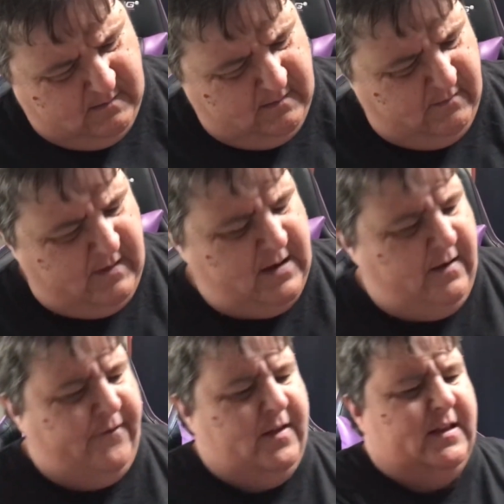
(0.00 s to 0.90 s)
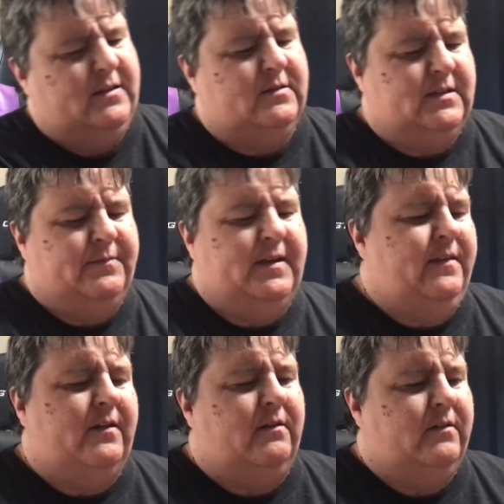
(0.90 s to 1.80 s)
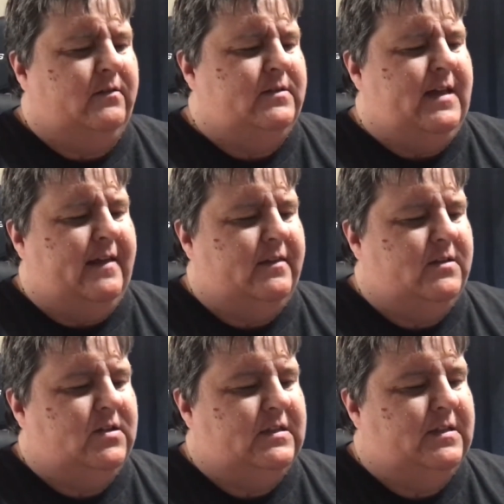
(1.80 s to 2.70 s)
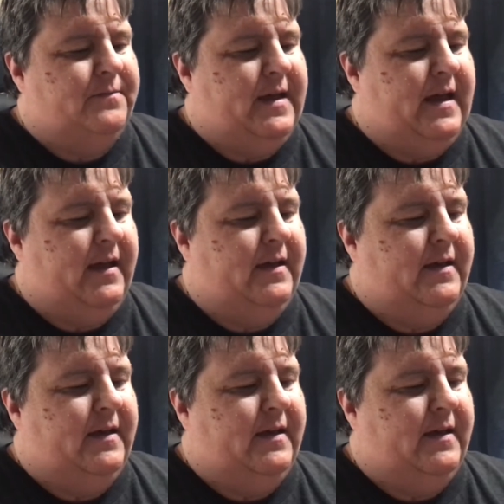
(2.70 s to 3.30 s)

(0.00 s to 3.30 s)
Why do I feel like there's something in there? There's not. It's just a bag.